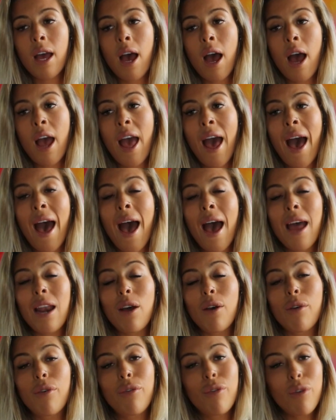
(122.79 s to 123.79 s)
I had
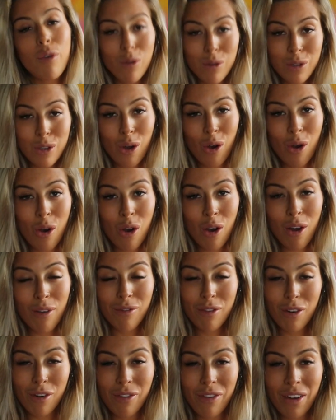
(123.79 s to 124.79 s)
a full door
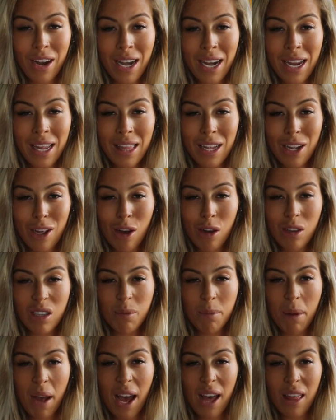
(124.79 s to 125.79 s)
of graffiti in the
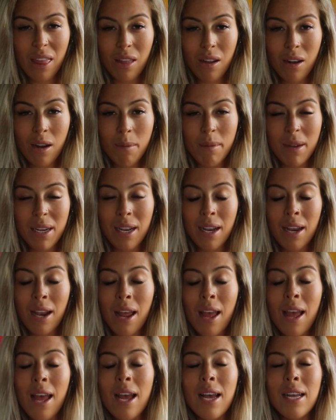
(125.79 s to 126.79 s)
girls' bathroom
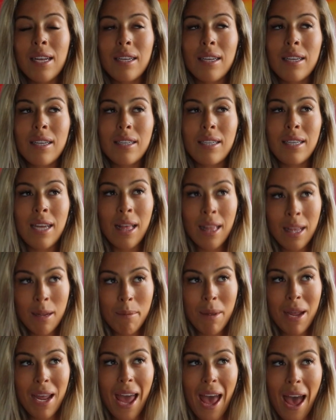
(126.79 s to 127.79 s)
telling
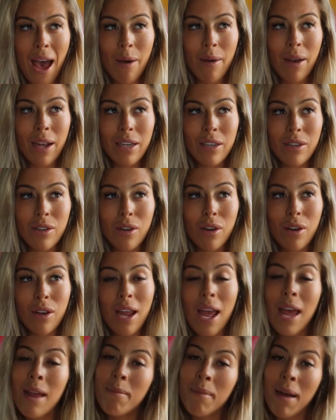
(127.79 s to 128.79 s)
me how I should
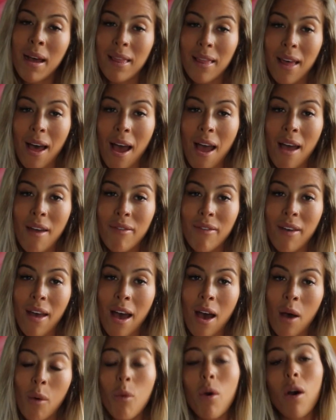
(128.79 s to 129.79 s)
end my life,
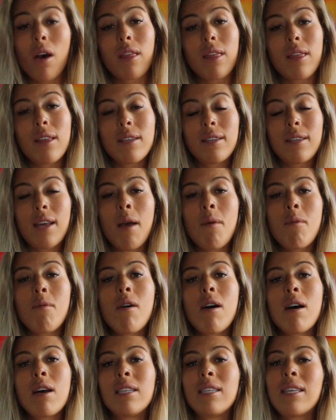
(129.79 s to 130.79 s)
how worthless I
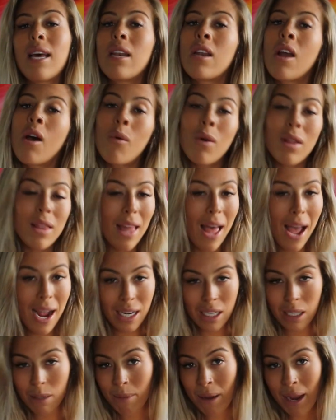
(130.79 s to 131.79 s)
was, that no one
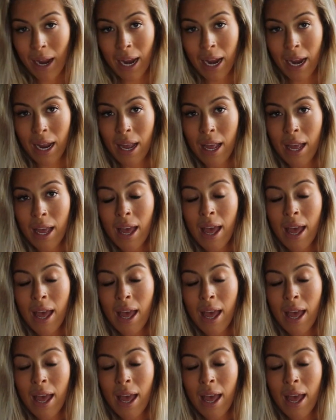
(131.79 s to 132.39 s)
liked me,